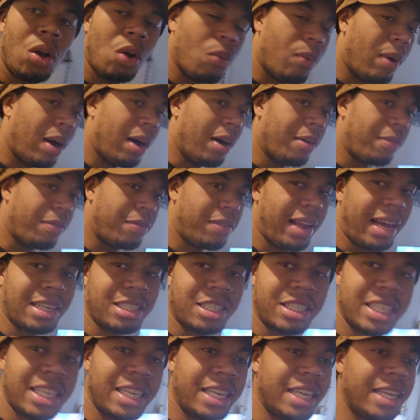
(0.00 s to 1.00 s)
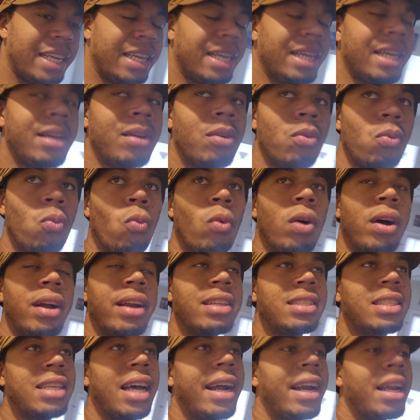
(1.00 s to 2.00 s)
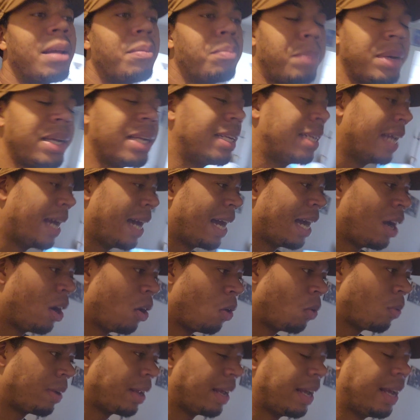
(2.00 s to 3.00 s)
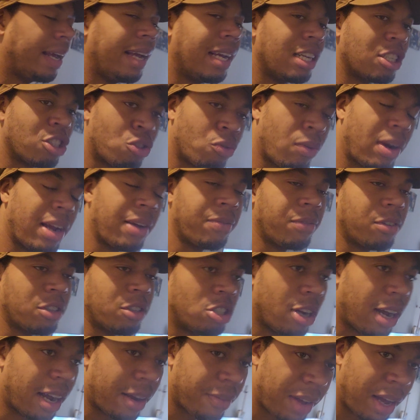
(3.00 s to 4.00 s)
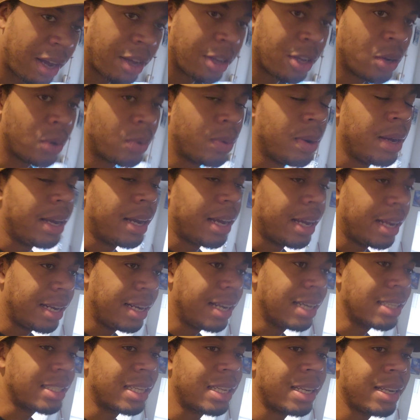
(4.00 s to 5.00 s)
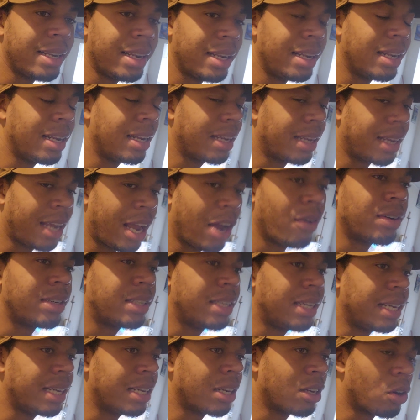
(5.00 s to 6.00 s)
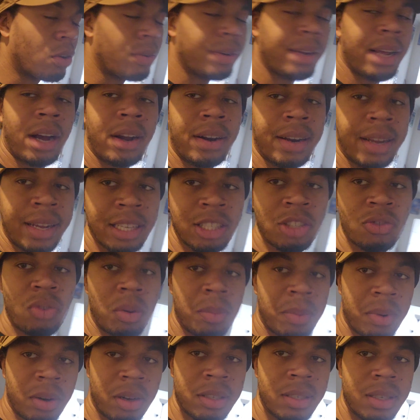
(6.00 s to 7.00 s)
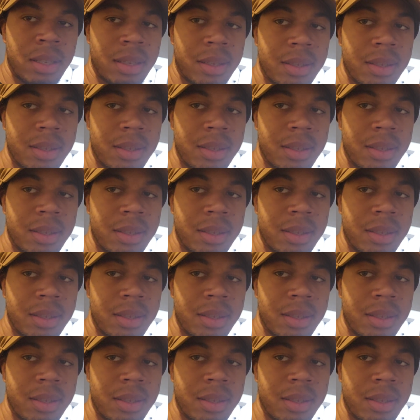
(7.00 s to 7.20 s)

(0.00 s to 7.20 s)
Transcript: While uh, flashy one-sided beatdown is great for shock value, it doesn't guarantee to go down in history books.